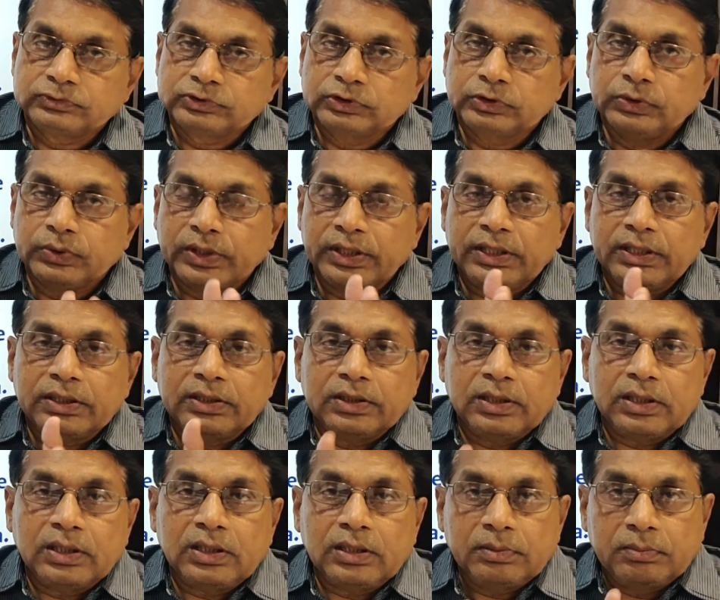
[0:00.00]
You take
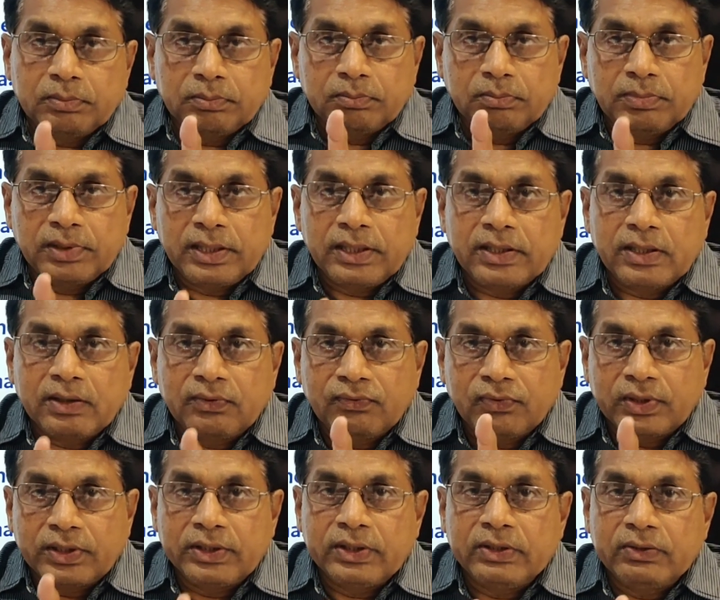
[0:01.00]
the blood of
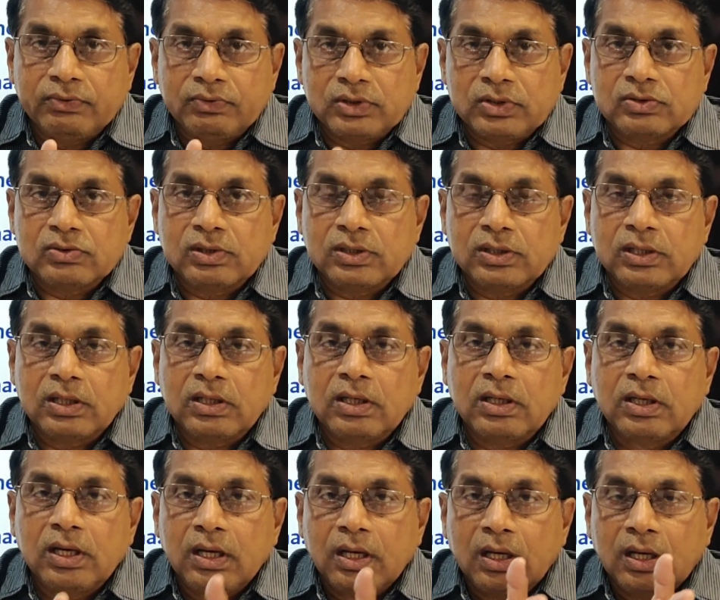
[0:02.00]
one individual,
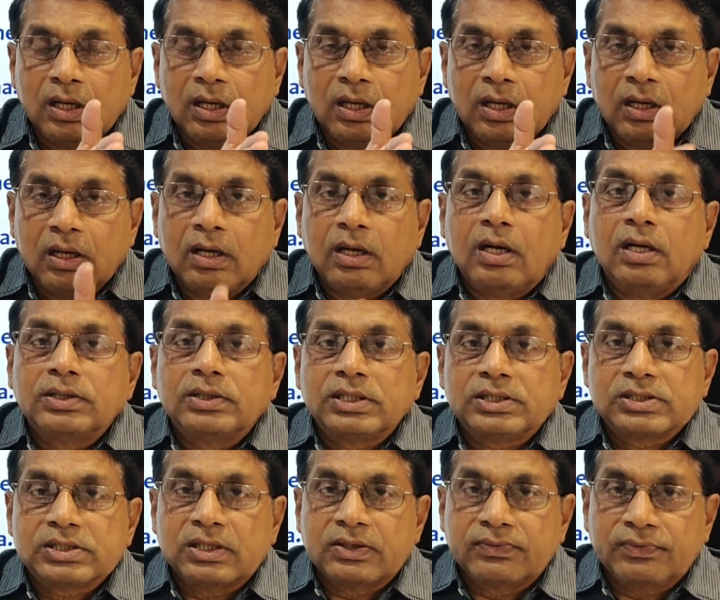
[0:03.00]
on the
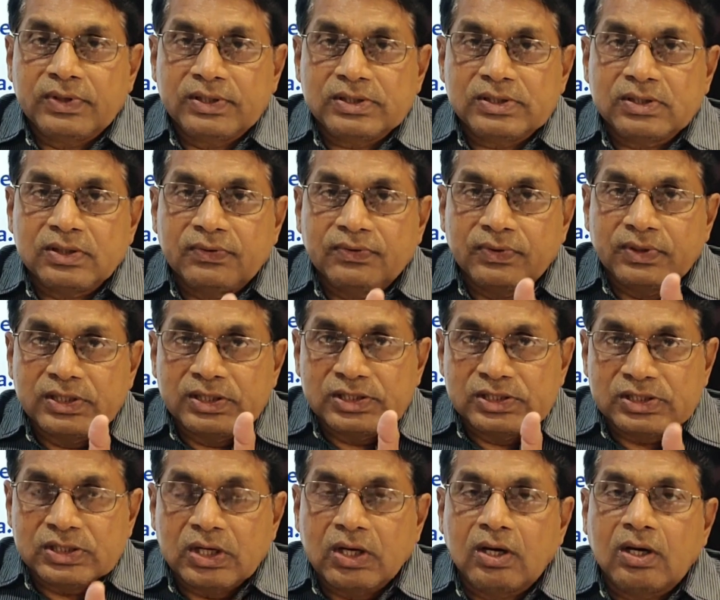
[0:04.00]
surface of
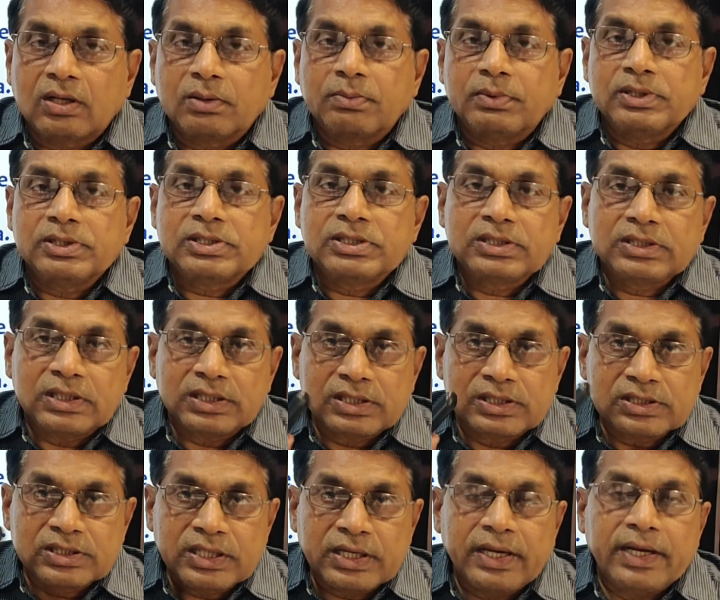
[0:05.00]
his RBC there
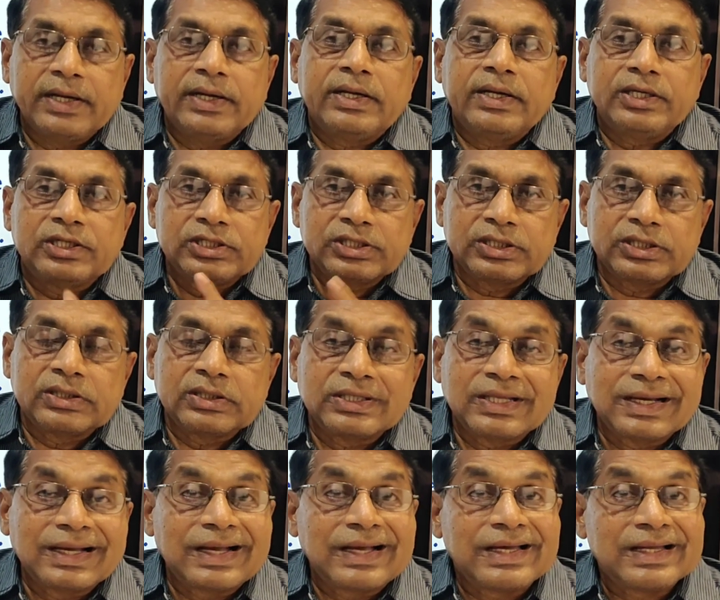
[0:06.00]
is an antigen.
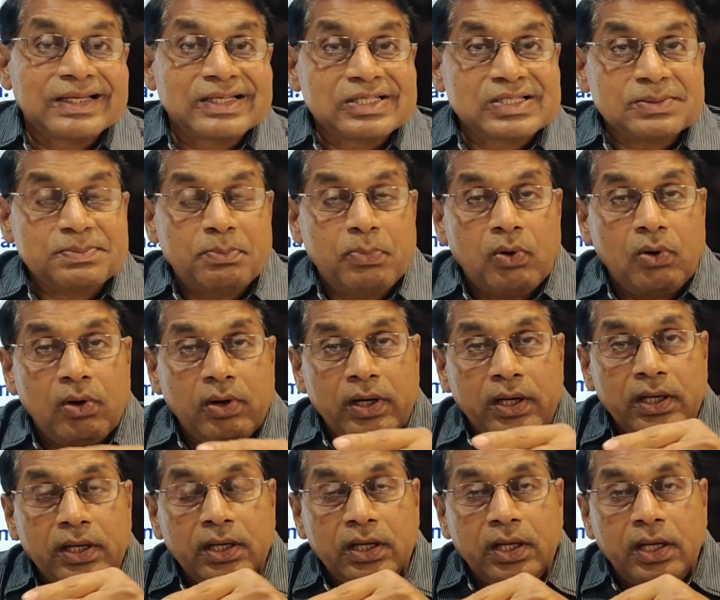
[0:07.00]
The
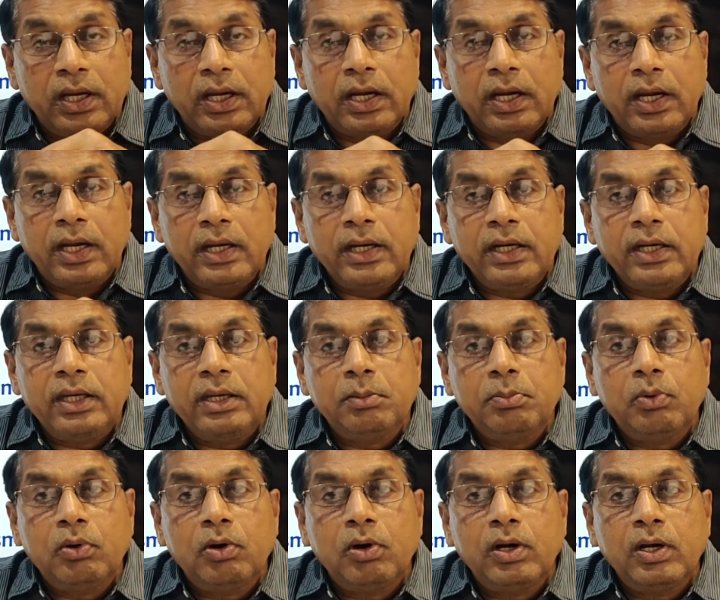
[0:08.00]
corresponding
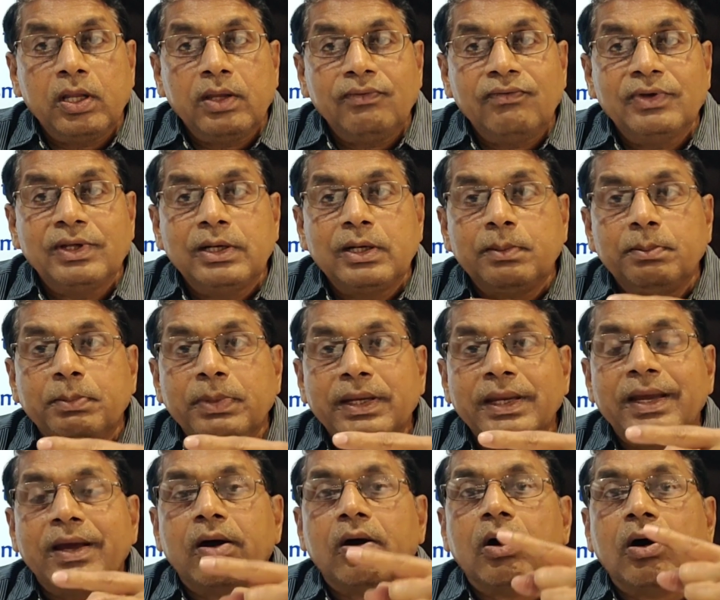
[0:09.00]
antibody will
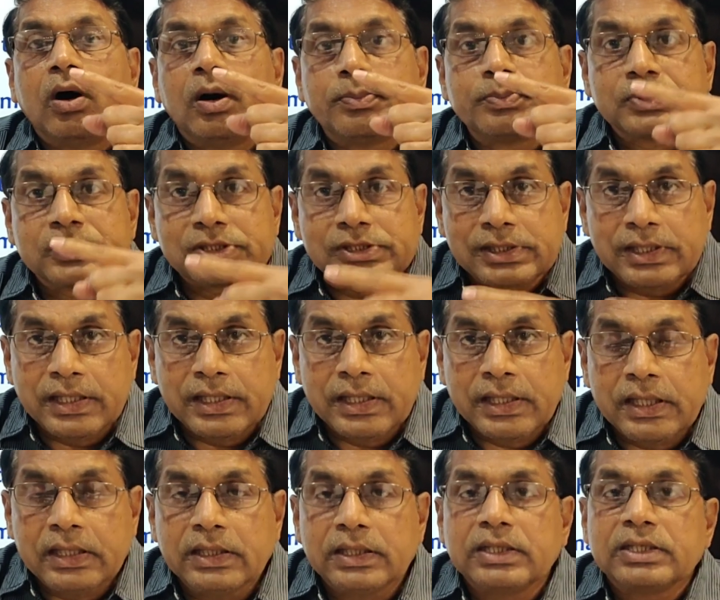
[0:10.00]
be
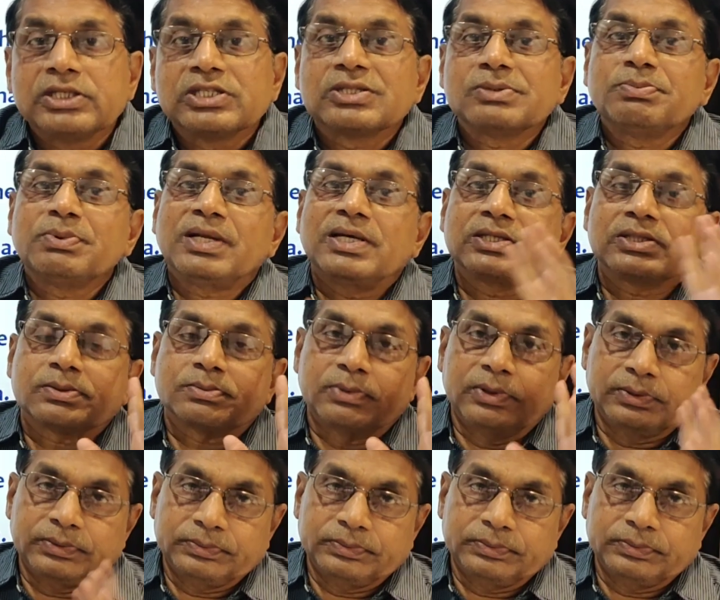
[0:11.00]
absent in his plasma.